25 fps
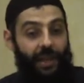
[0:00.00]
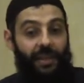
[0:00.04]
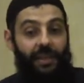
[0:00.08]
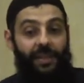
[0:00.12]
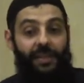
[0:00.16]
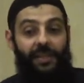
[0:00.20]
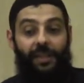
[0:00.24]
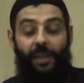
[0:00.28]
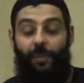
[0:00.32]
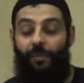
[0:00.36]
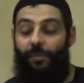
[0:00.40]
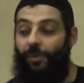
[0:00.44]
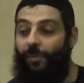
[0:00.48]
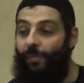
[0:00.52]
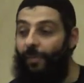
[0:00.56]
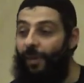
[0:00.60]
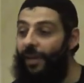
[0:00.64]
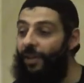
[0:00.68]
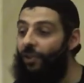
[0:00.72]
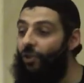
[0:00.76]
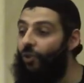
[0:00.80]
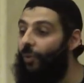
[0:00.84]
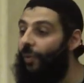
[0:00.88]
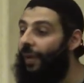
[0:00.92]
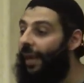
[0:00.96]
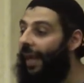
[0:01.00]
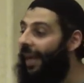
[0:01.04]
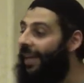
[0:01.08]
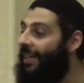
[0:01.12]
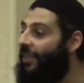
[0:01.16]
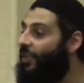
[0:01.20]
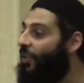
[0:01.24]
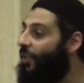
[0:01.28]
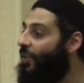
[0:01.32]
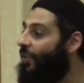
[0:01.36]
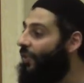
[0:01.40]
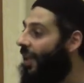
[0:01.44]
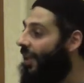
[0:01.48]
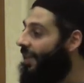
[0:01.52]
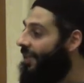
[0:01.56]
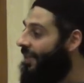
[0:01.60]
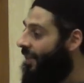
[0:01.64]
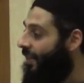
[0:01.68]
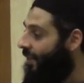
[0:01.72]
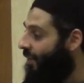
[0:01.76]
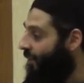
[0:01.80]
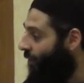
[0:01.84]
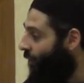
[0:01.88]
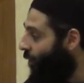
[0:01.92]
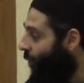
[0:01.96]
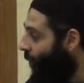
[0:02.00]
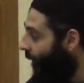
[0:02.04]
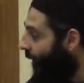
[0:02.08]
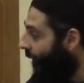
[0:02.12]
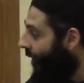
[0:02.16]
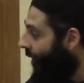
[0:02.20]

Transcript: I need some spiritual exercise, if you